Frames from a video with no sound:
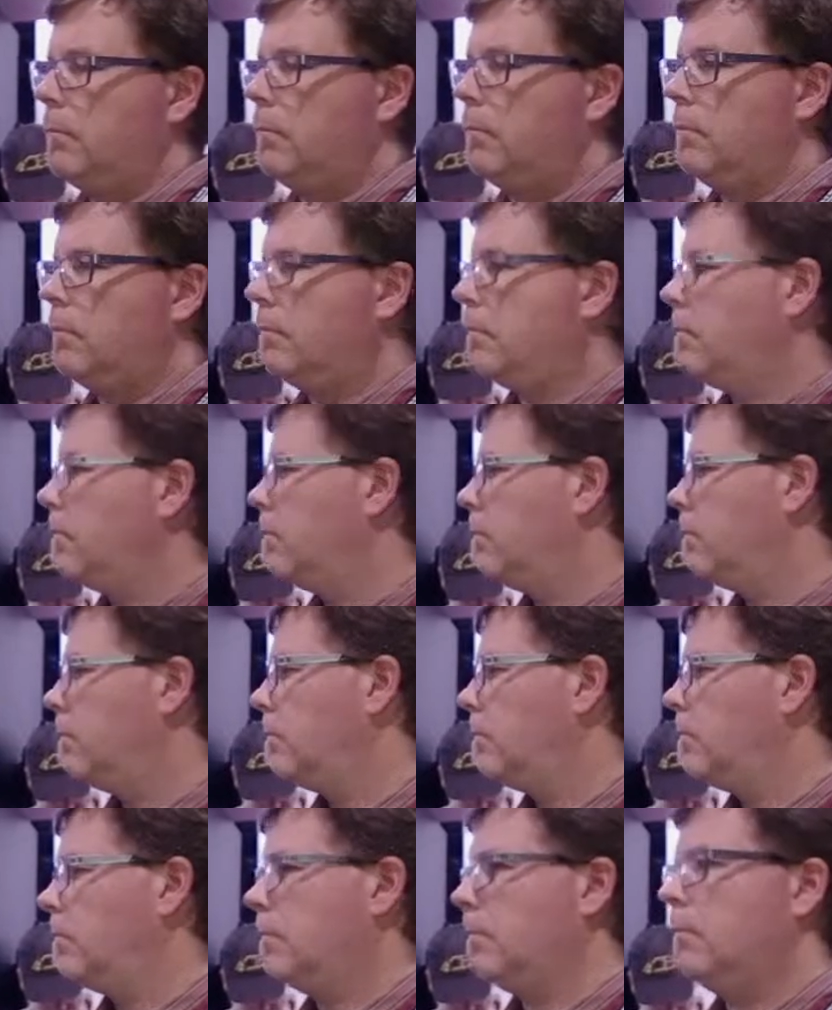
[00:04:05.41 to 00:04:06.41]

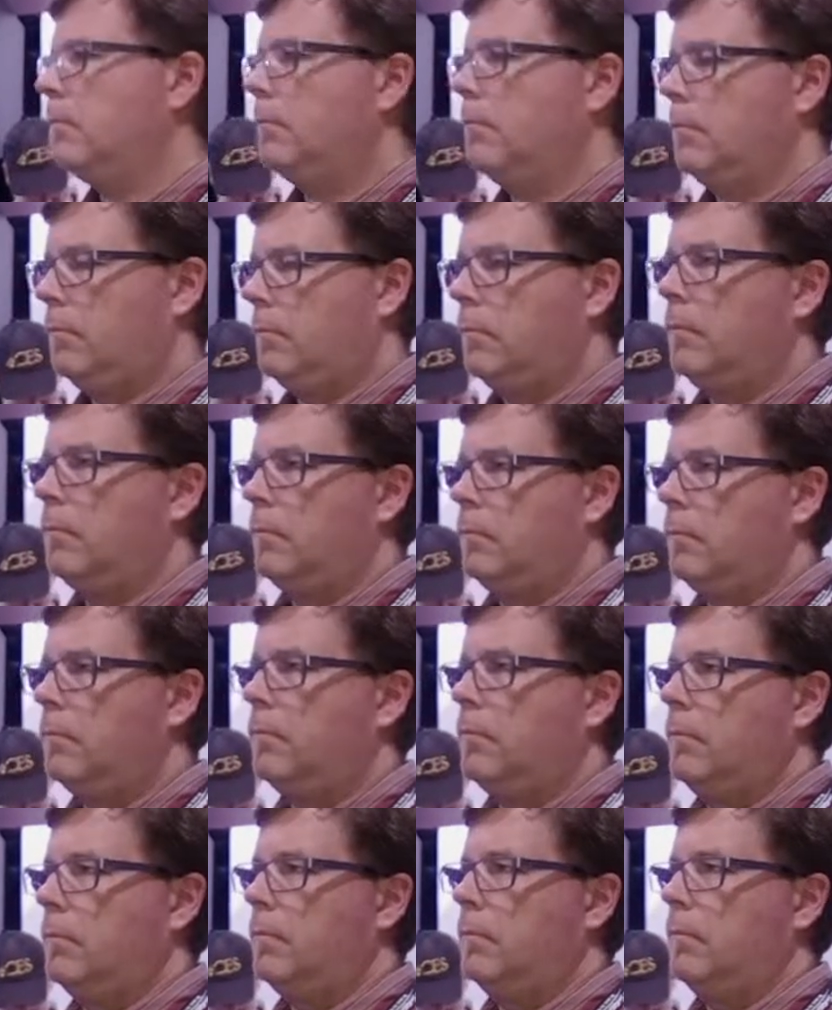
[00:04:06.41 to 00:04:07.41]

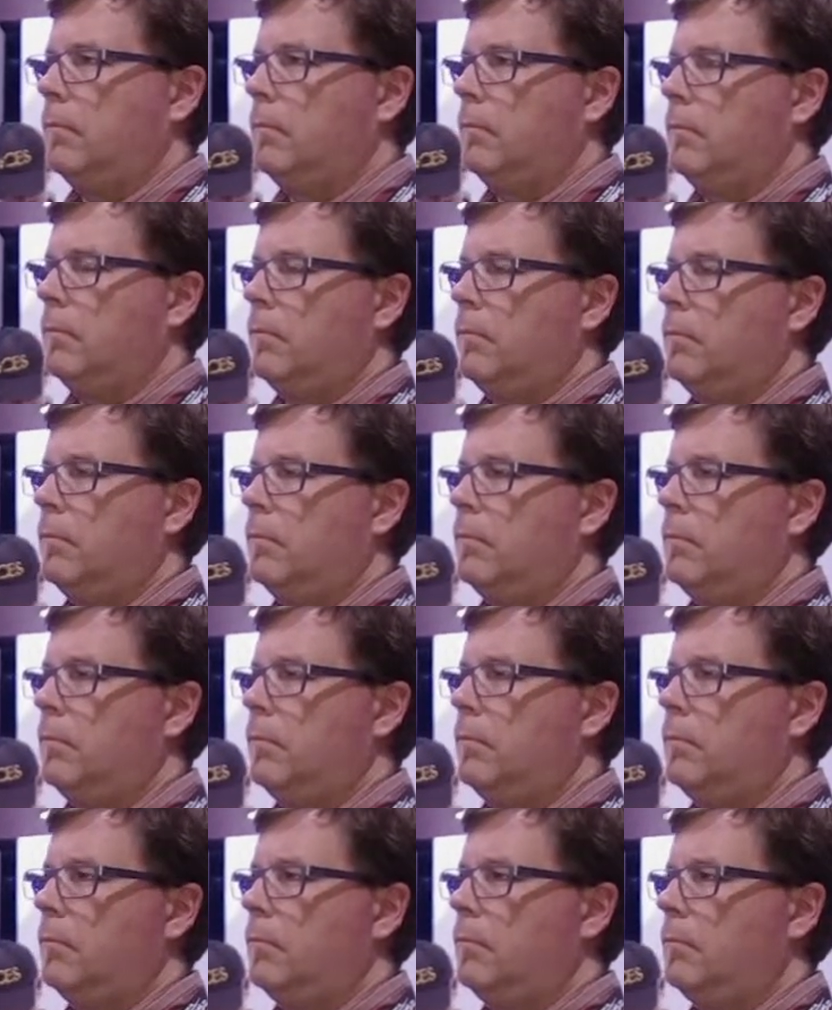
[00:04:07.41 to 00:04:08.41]

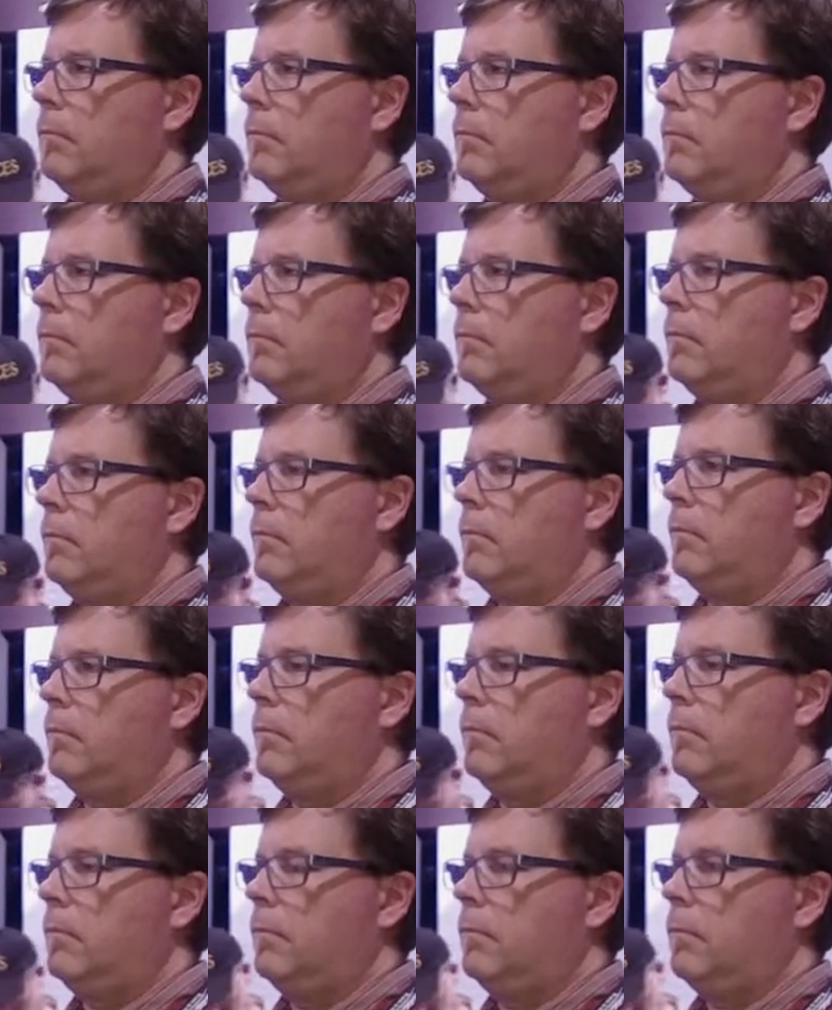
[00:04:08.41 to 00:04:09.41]

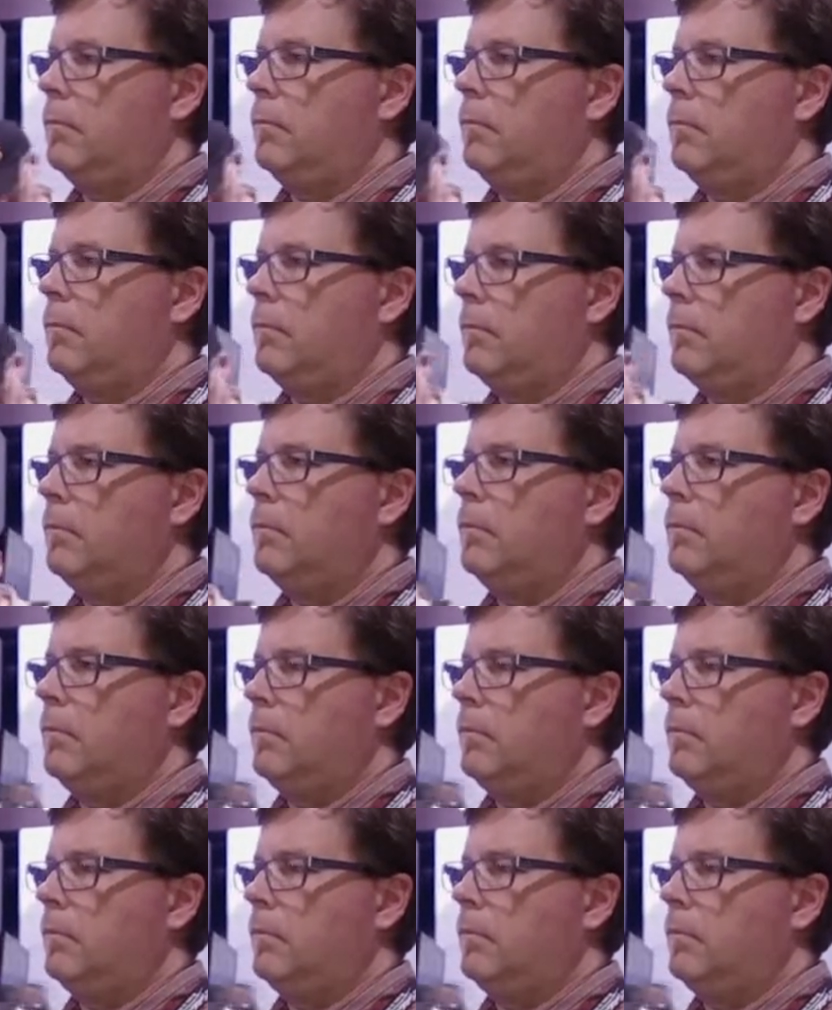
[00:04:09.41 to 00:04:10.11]
No words are spoken by the person on screen.